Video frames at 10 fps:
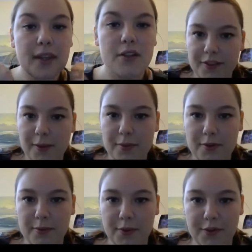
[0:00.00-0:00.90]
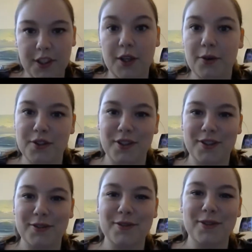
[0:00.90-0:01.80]
Looked up some videos
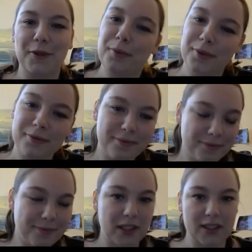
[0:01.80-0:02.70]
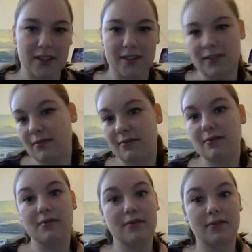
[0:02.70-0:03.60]
on YouTube because
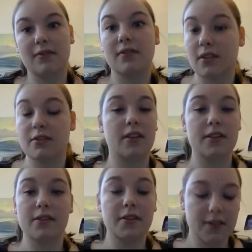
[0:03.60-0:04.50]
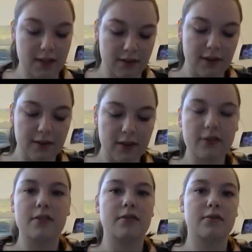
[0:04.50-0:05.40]
there's lots of good stuff out there.
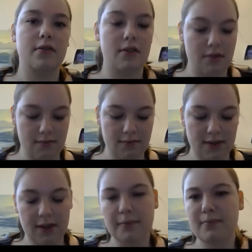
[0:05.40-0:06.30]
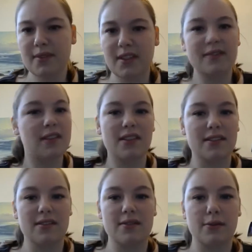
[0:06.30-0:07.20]
There's some stuff that
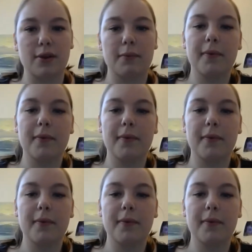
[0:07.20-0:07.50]
isn't so good.